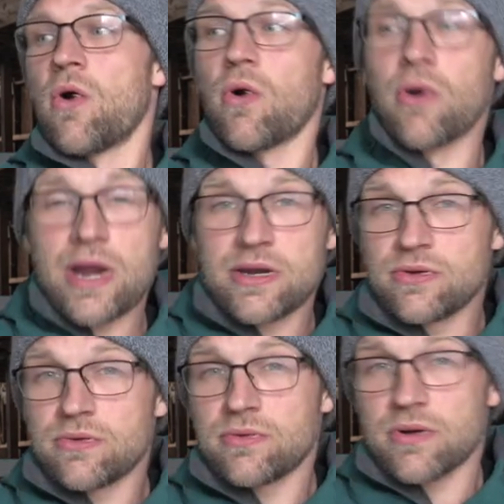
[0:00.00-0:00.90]
Or a
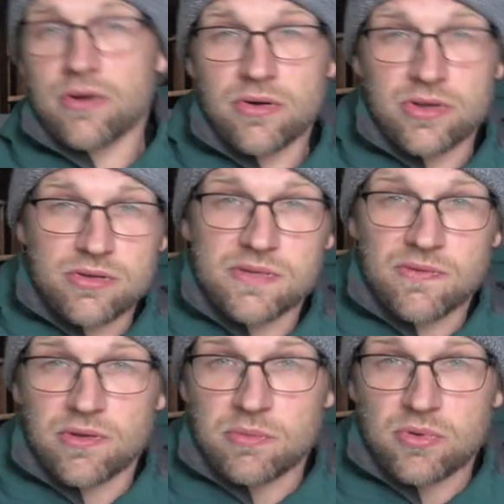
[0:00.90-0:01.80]
new or
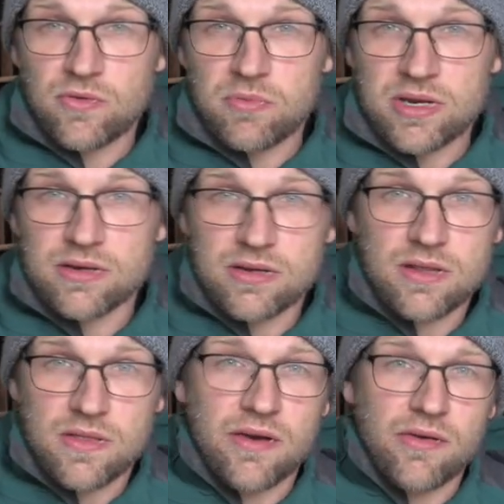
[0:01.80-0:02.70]
useful improvement
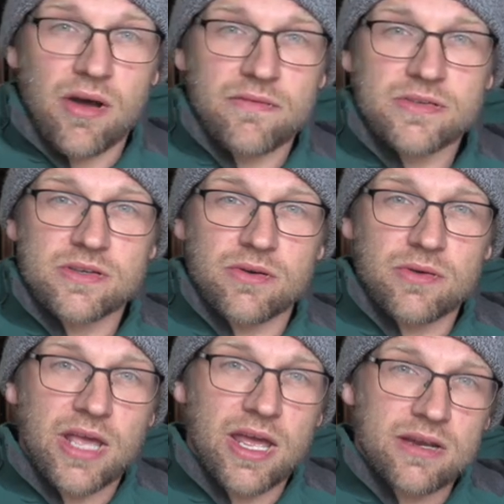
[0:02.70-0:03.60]
thereof.
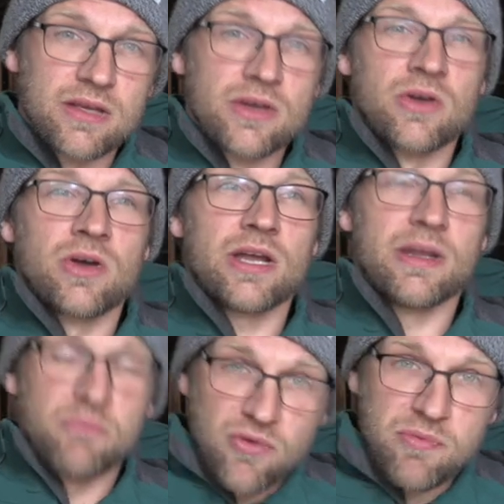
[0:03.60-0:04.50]
So again, an
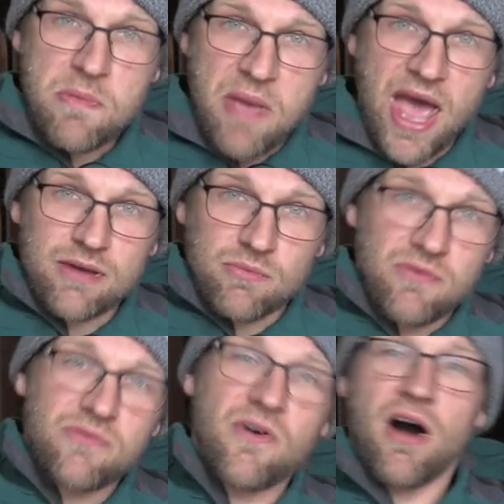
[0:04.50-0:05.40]
improvement patent
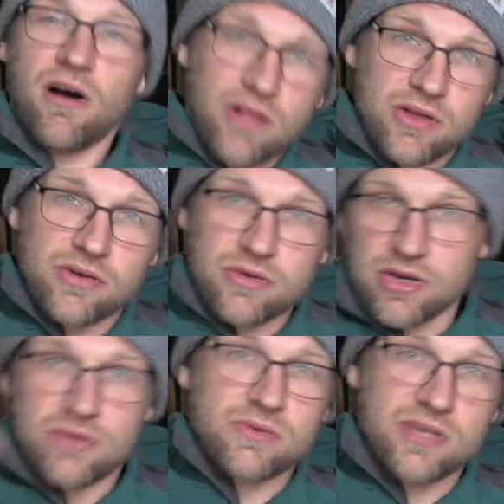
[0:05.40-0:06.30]
will fall under
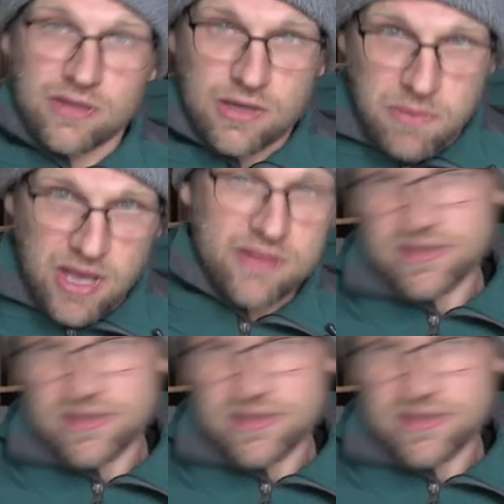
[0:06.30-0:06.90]
a utility patent.